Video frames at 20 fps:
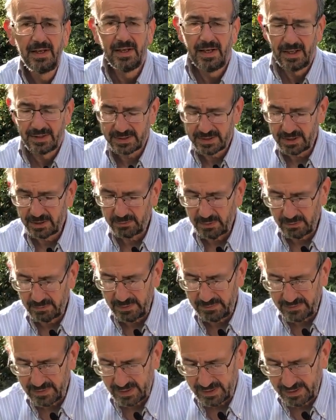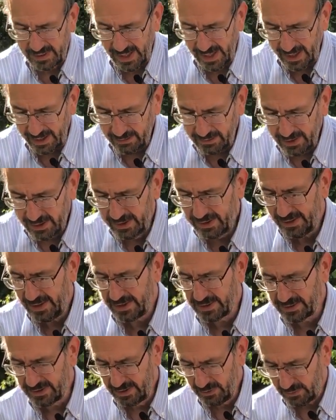And so what we've done now
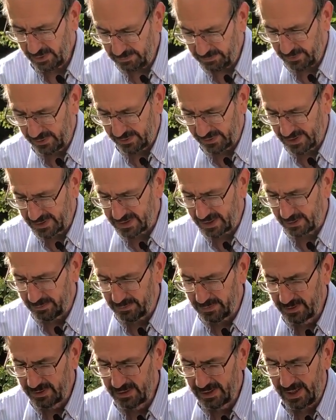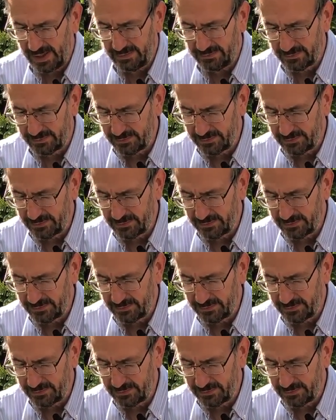is we've built this up even